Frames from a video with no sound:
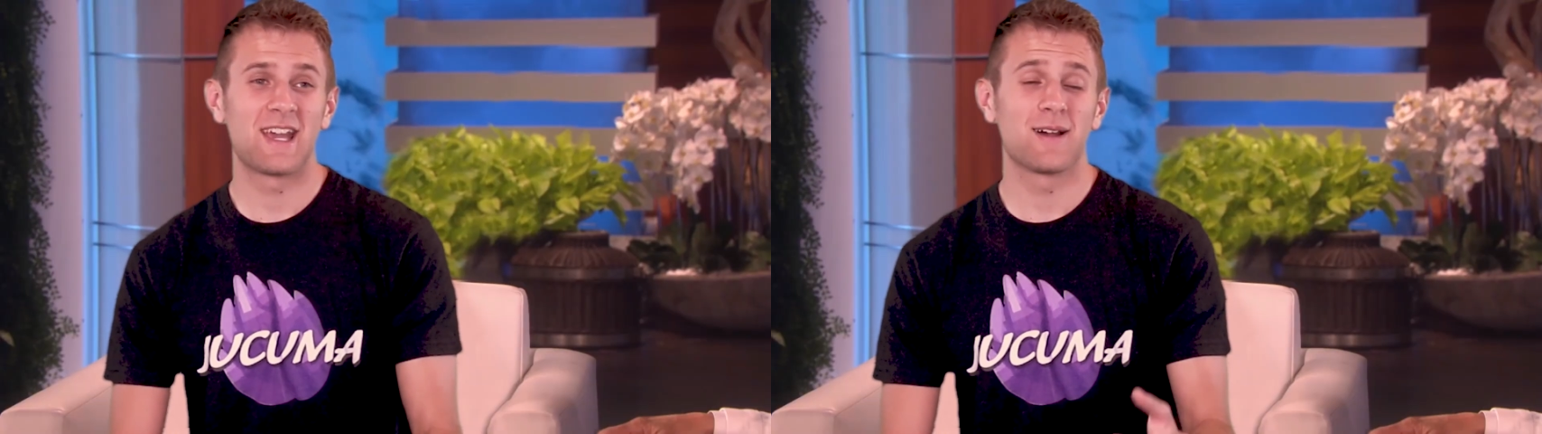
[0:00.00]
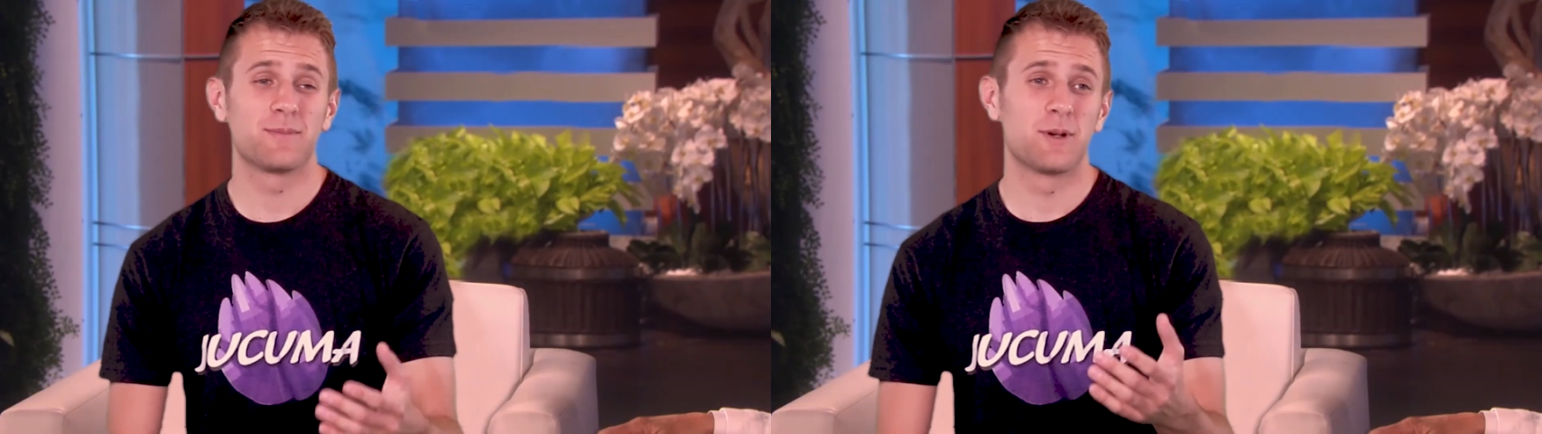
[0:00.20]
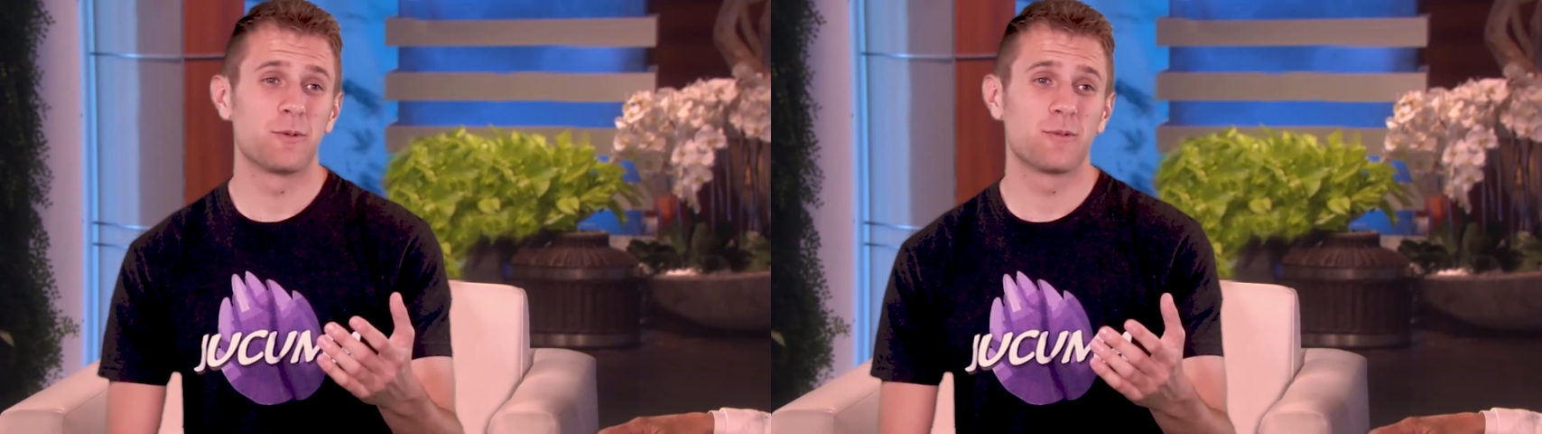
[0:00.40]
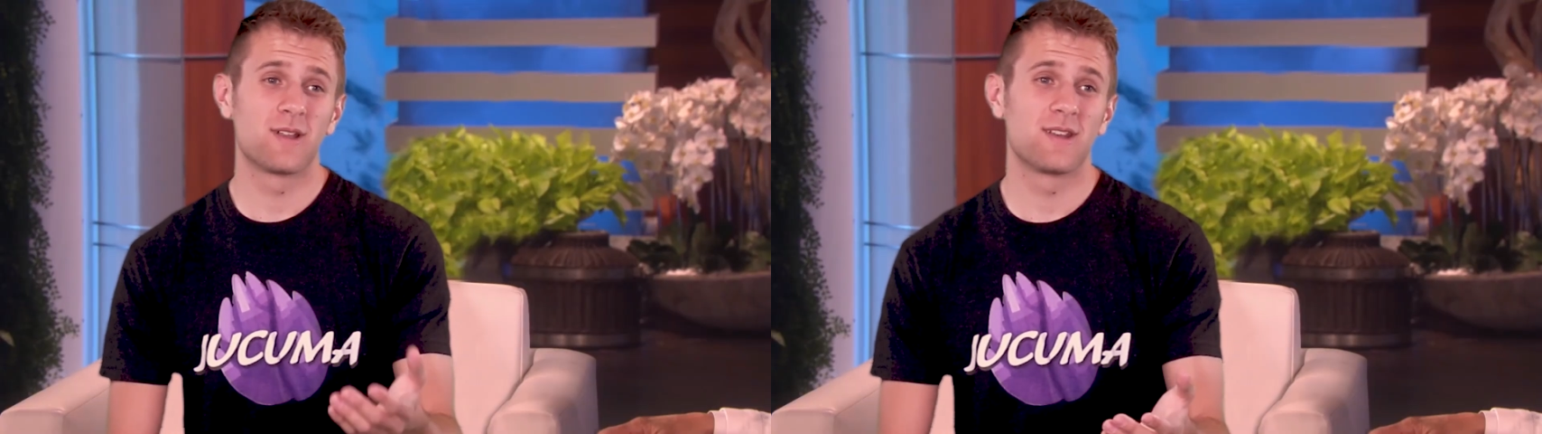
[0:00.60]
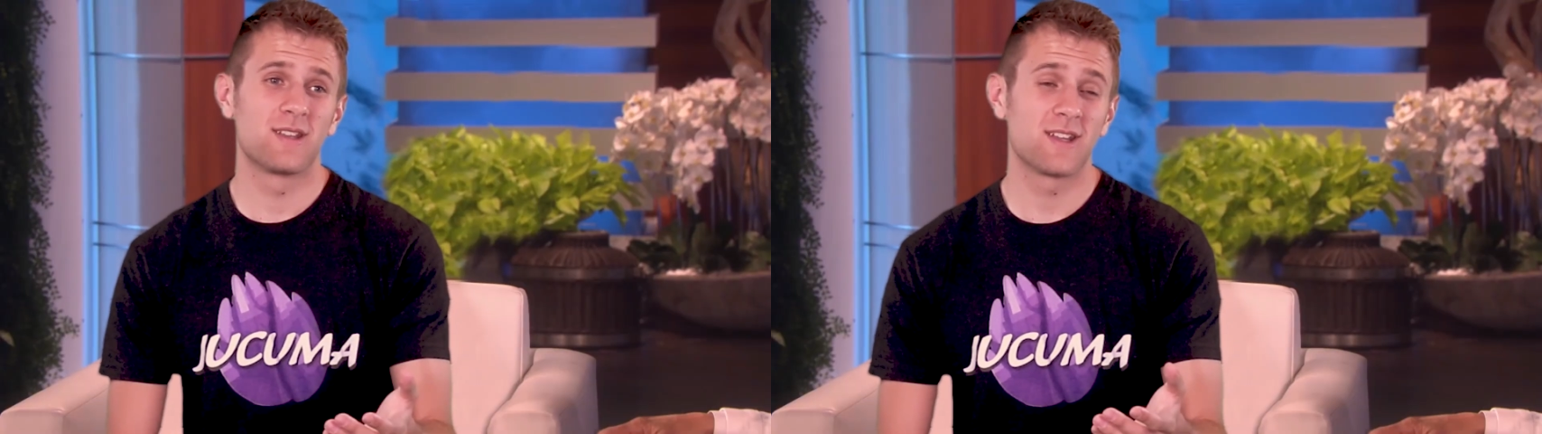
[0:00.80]
Yeah, but
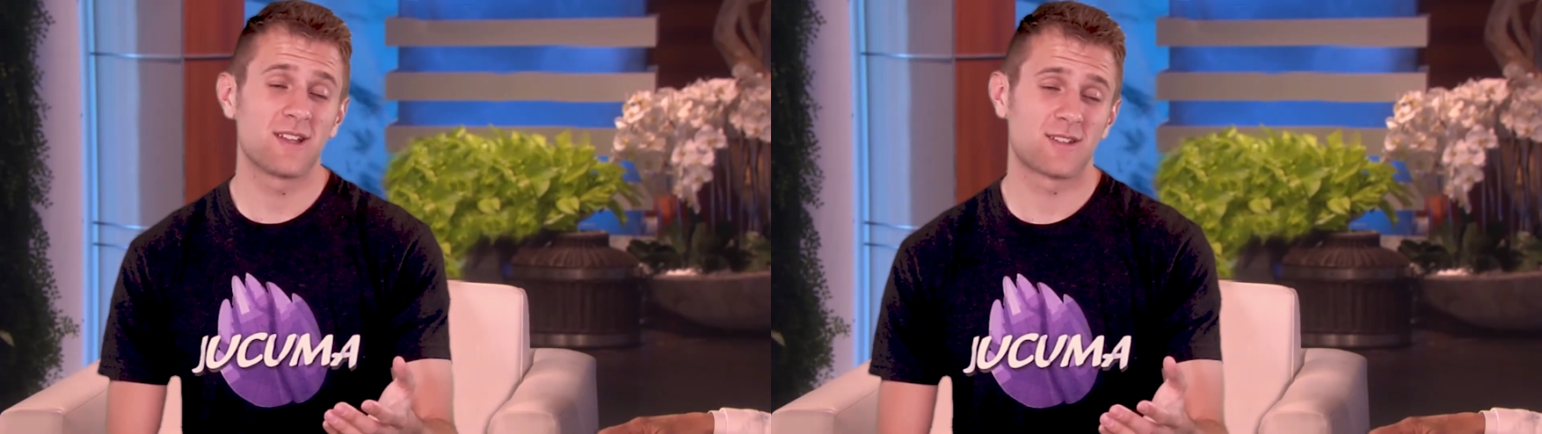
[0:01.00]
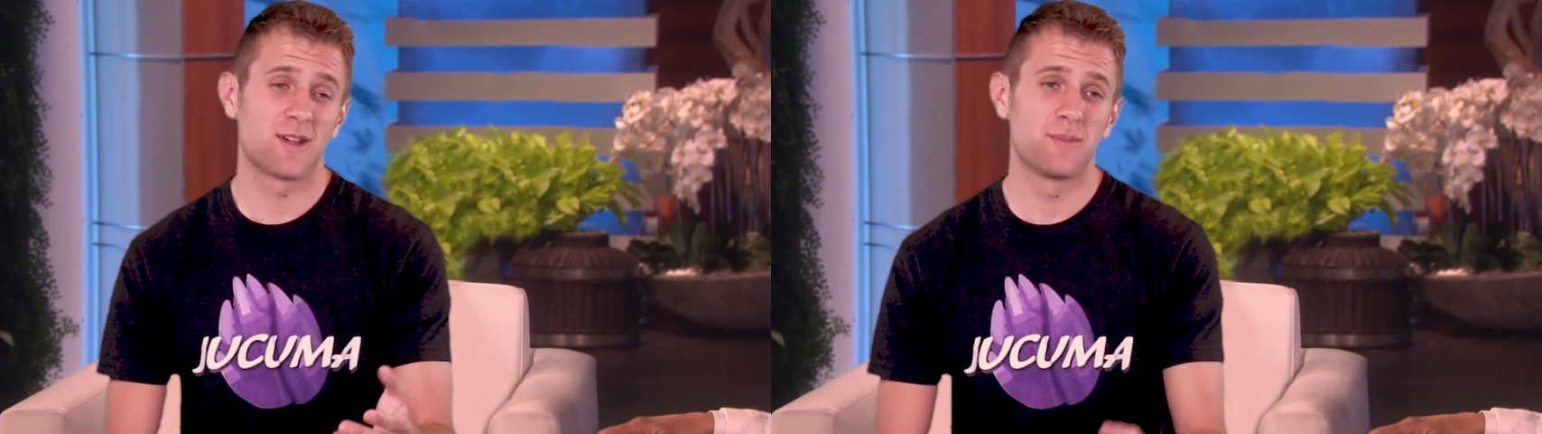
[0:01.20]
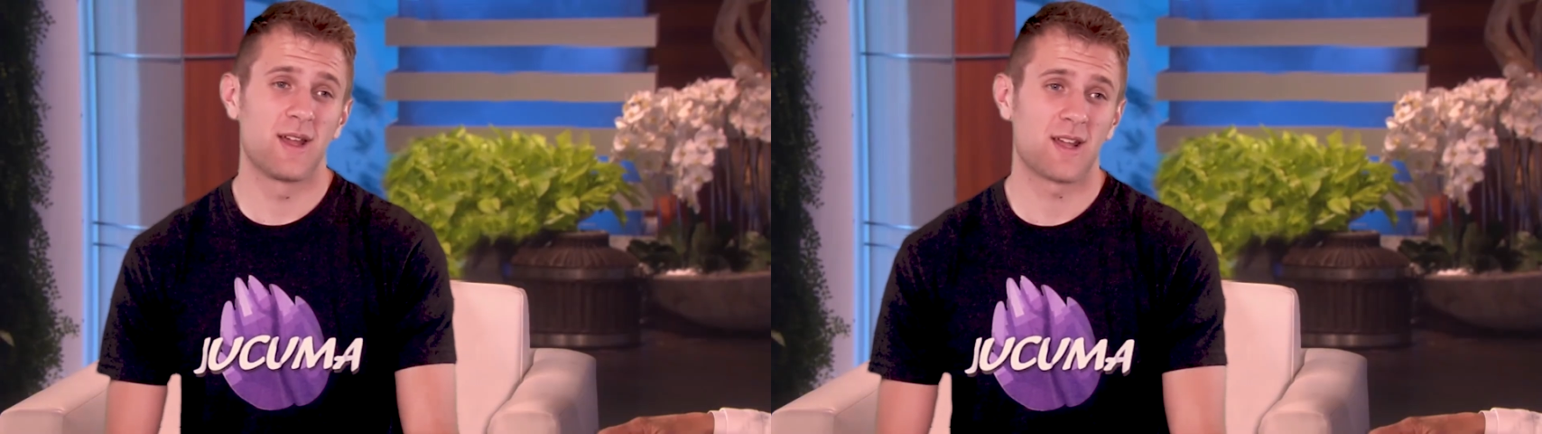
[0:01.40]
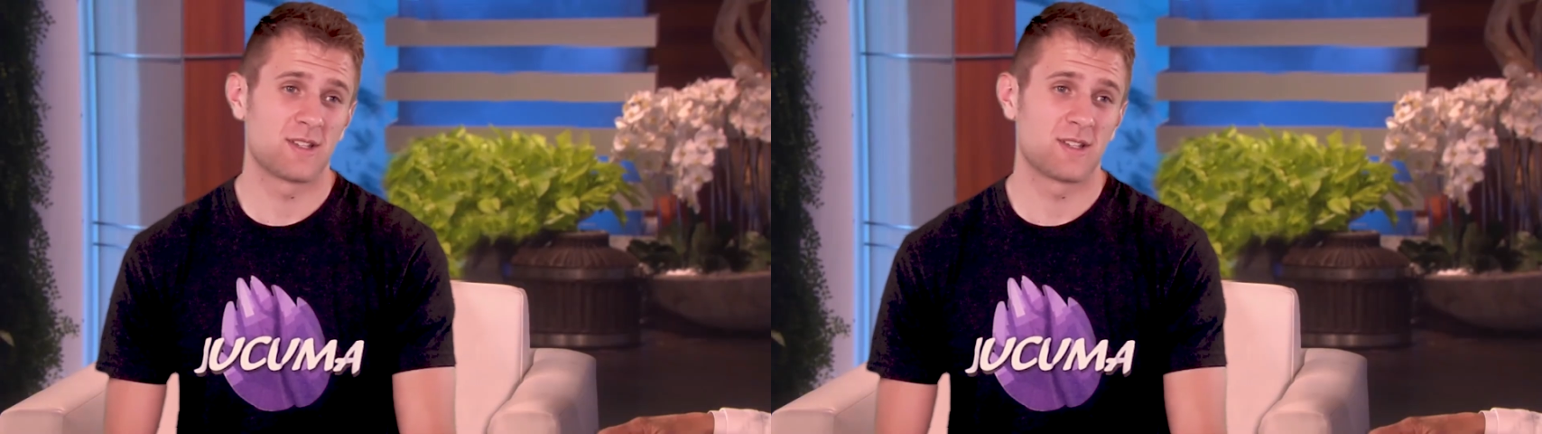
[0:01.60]
when it does come back,